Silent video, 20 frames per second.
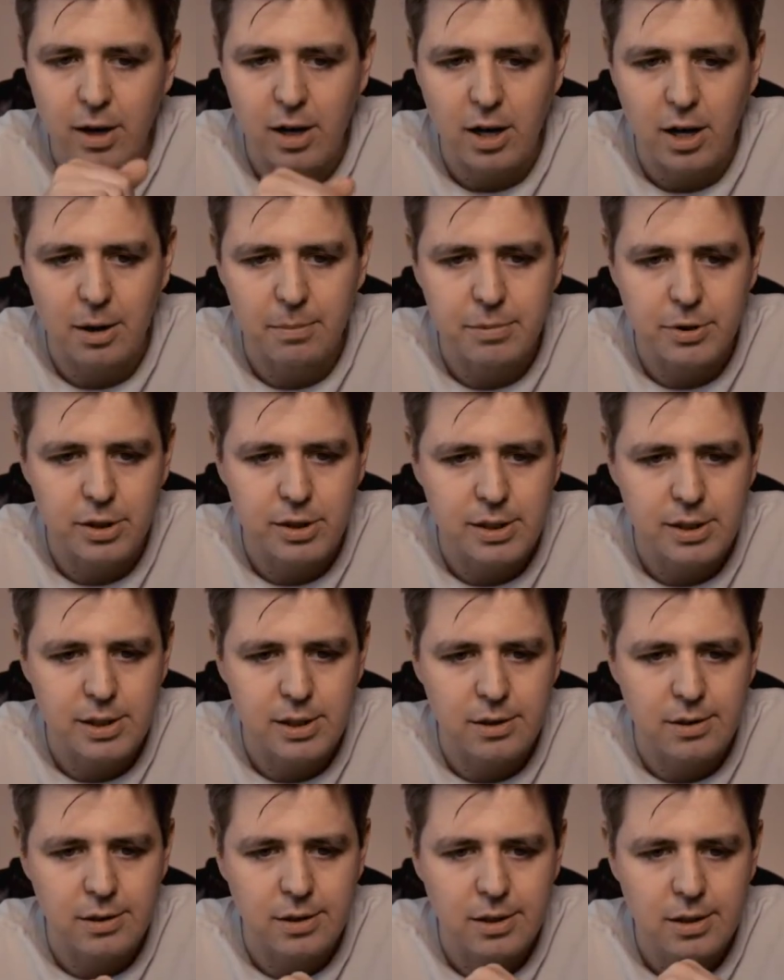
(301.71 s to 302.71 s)
options
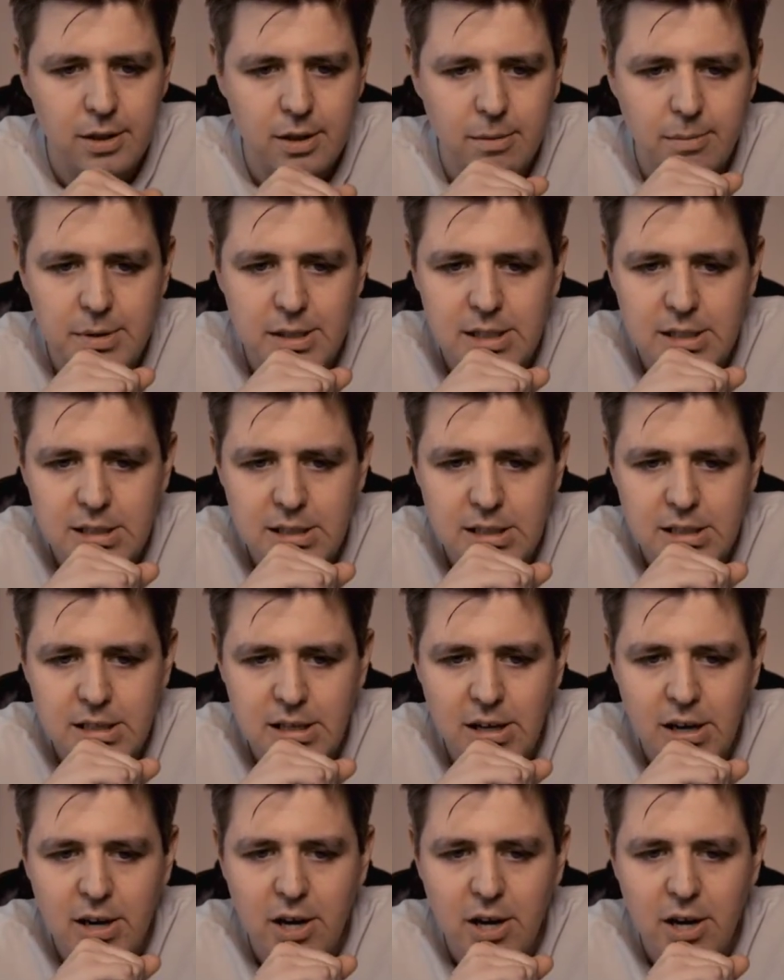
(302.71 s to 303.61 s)
here. Uh, let me see.